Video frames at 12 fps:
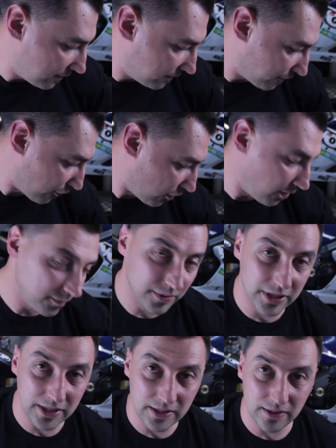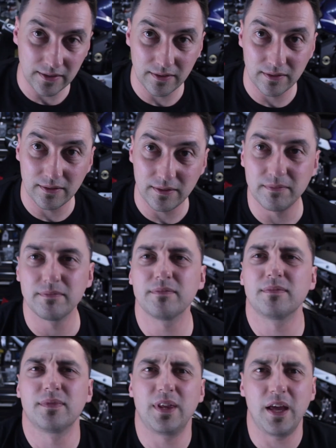from the
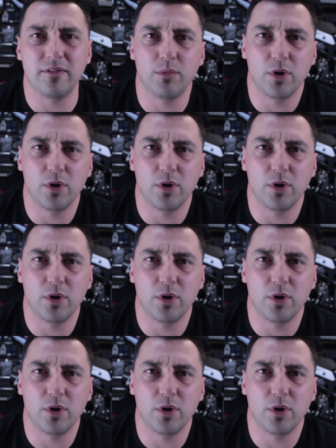Dave